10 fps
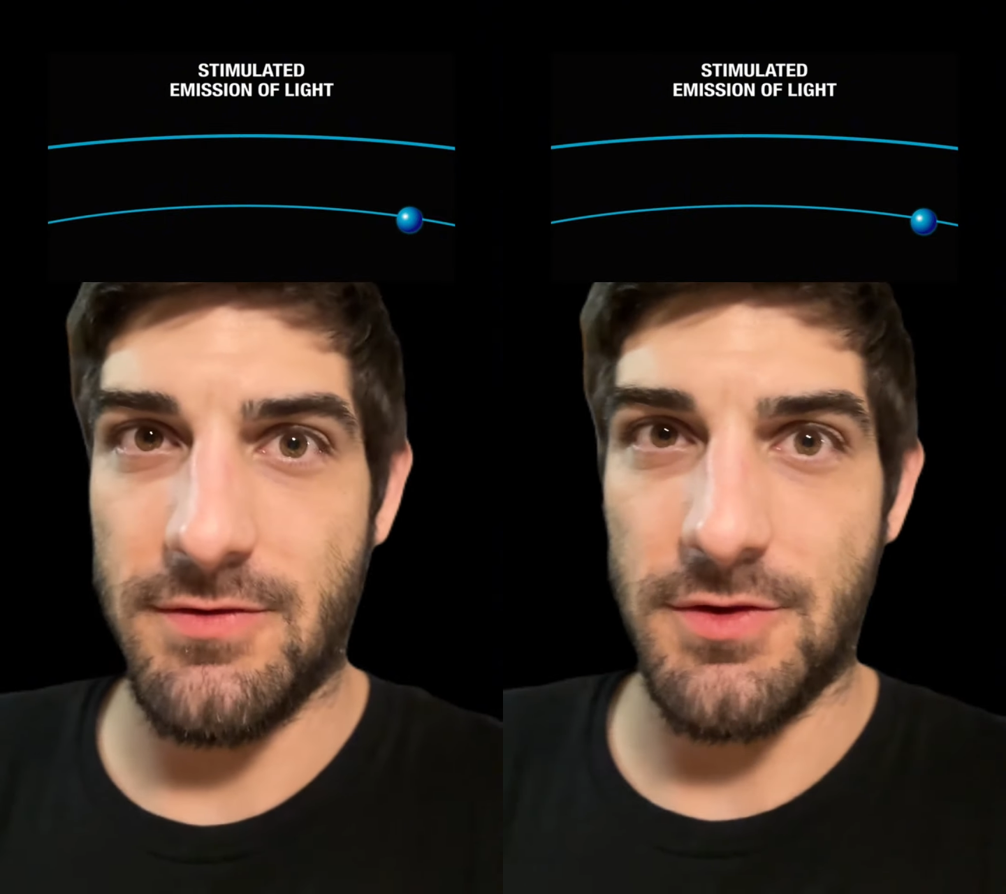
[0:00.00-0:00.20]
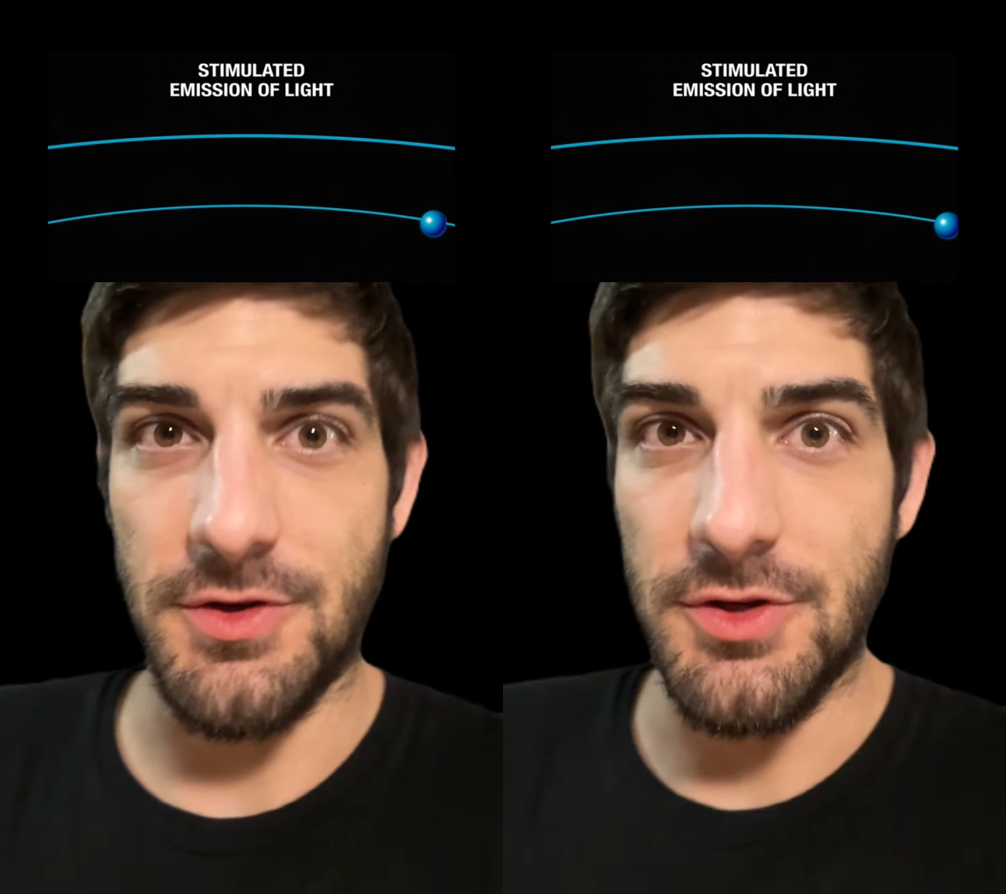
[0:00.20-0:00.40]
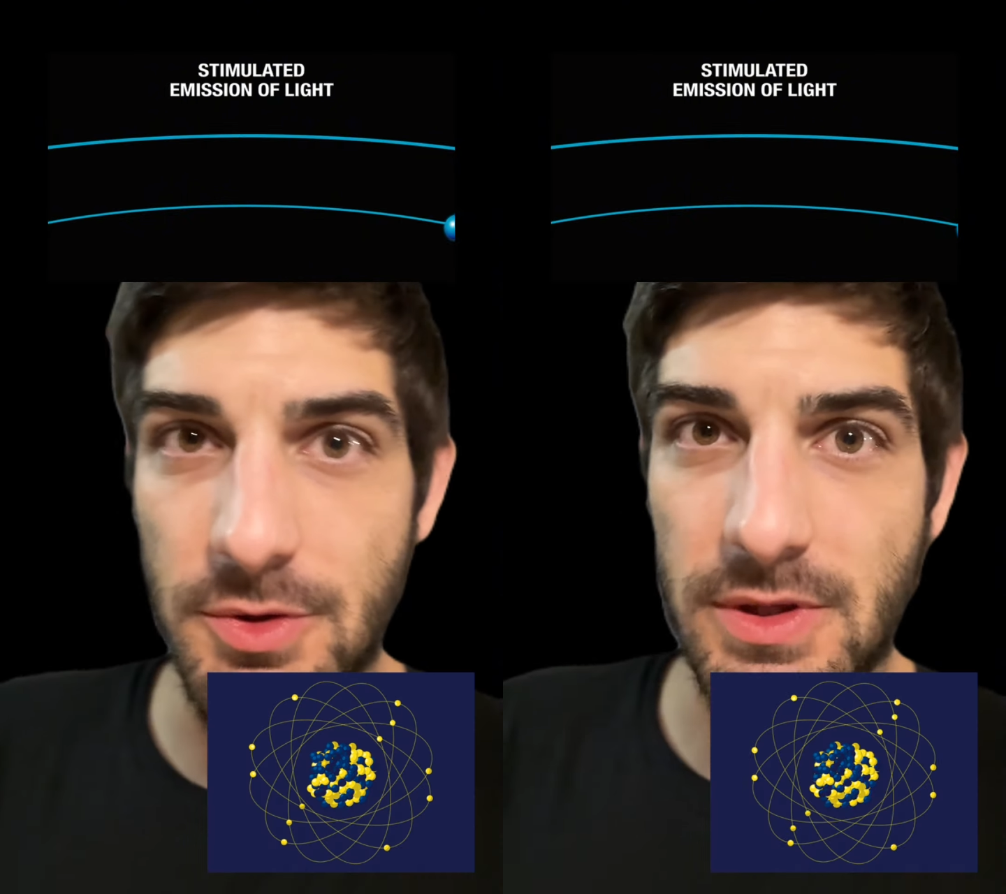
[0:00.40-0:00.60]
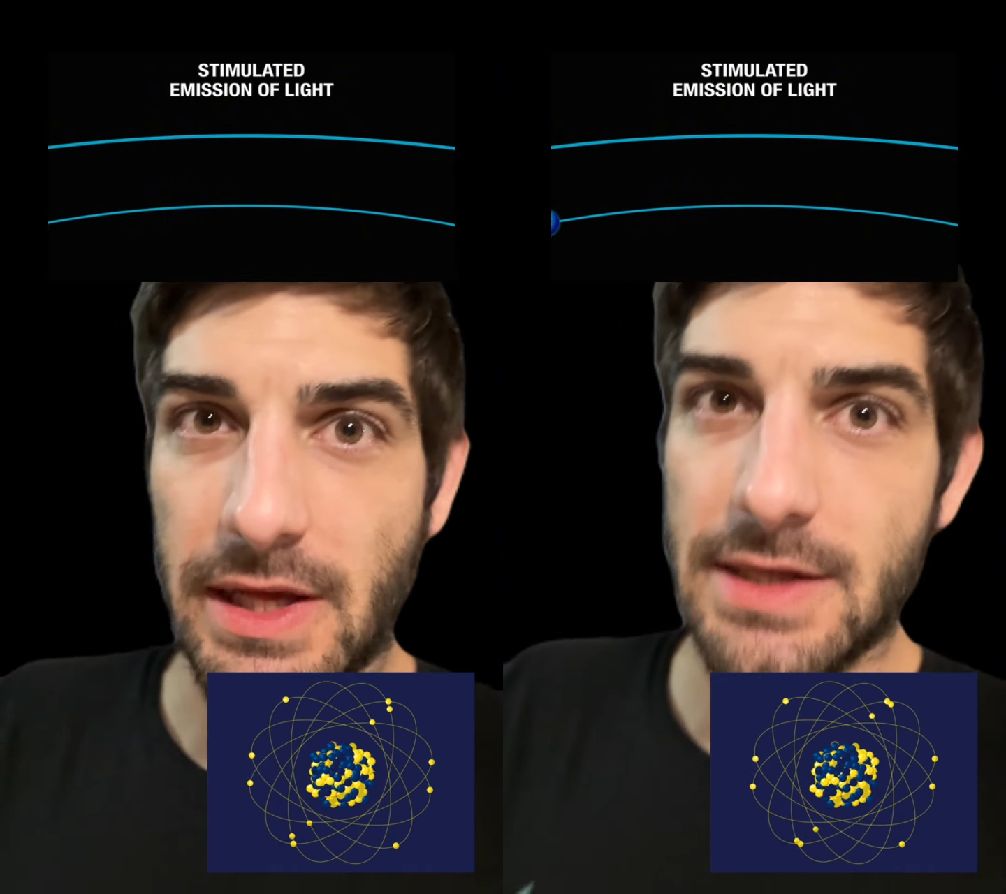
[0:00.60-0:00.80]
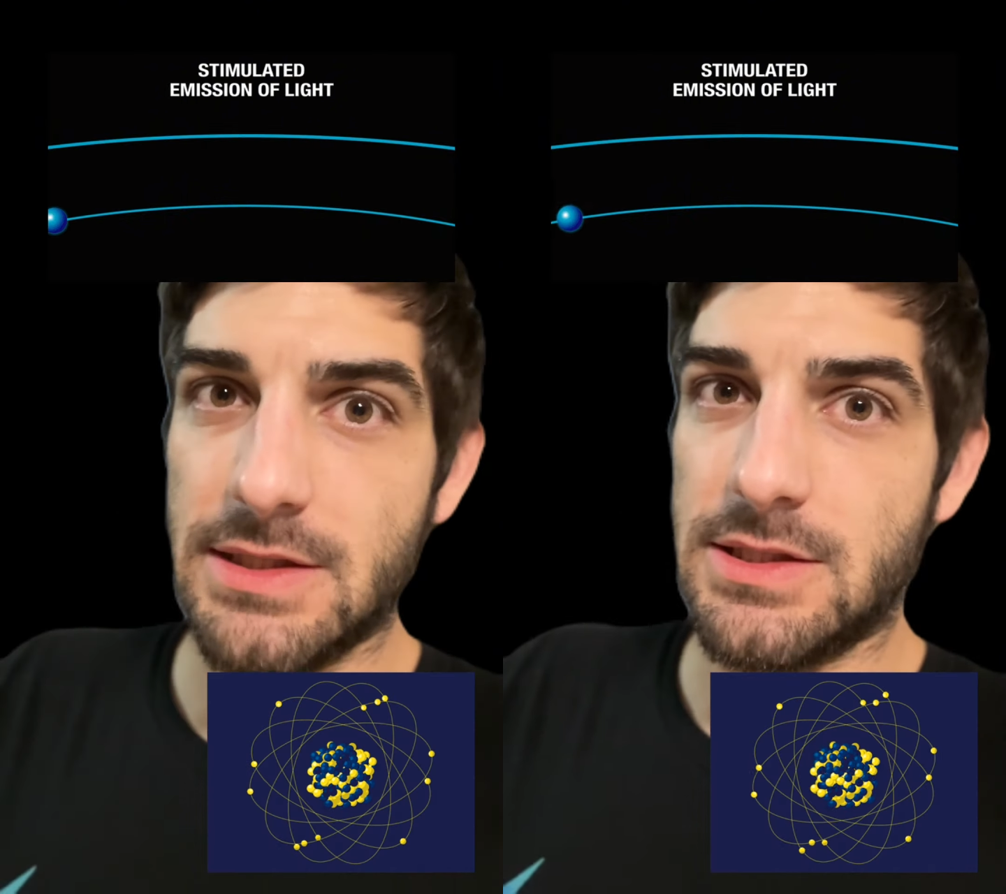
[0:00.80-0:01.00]
for the
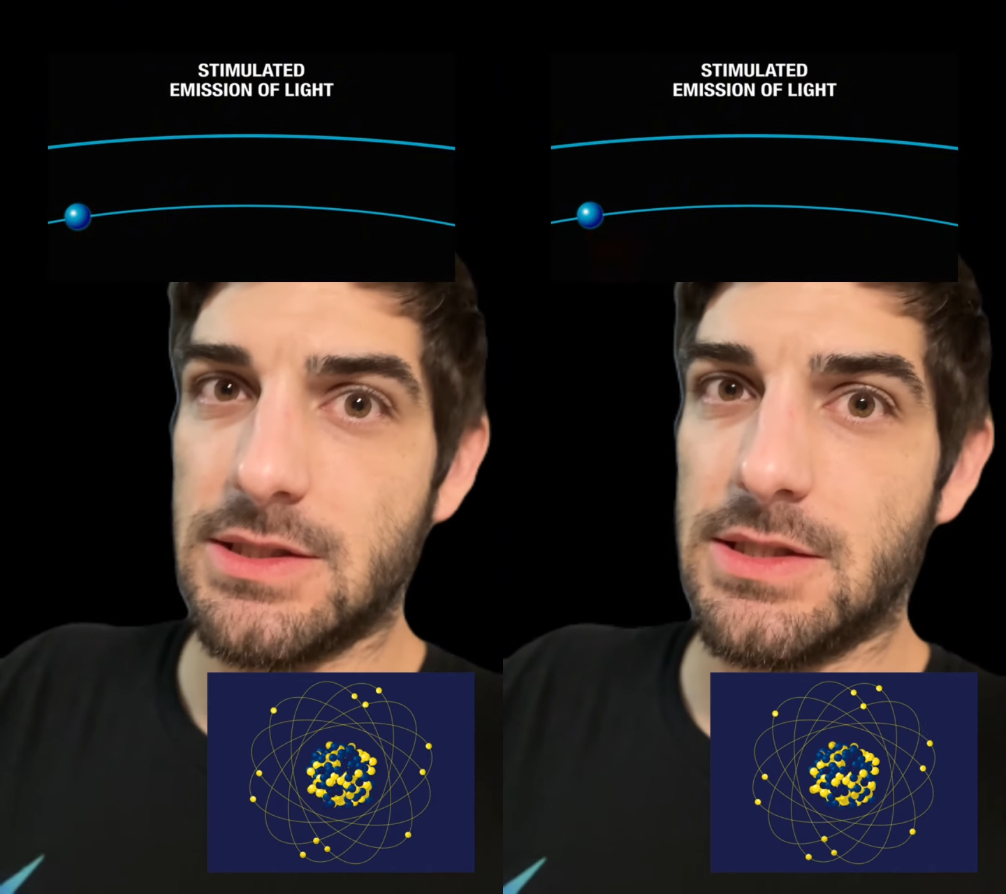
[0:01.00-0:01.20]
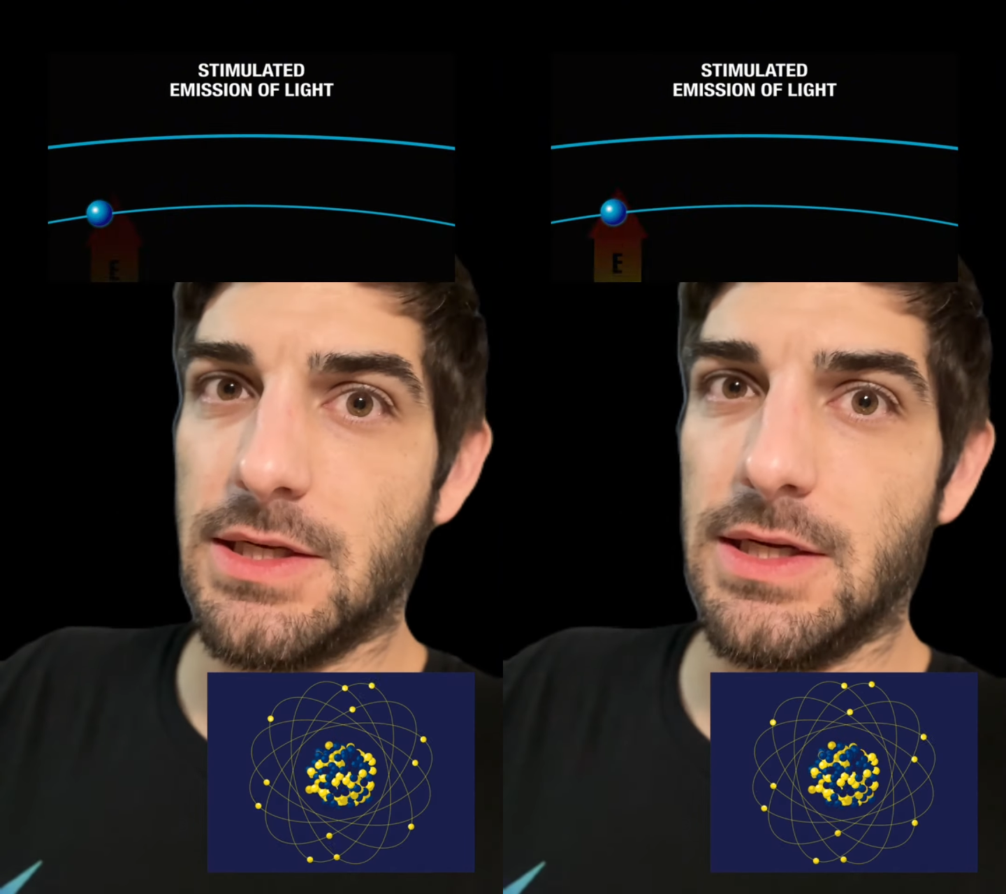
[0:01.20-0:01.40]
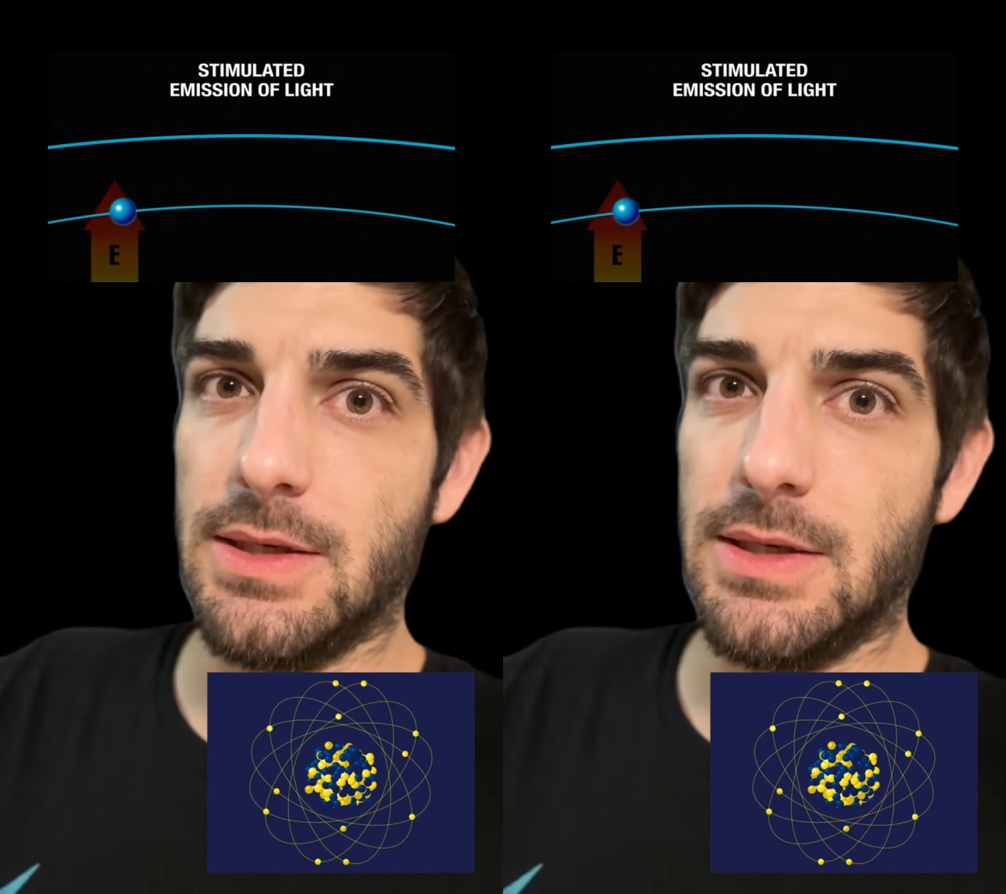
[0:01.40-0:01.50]
nucleus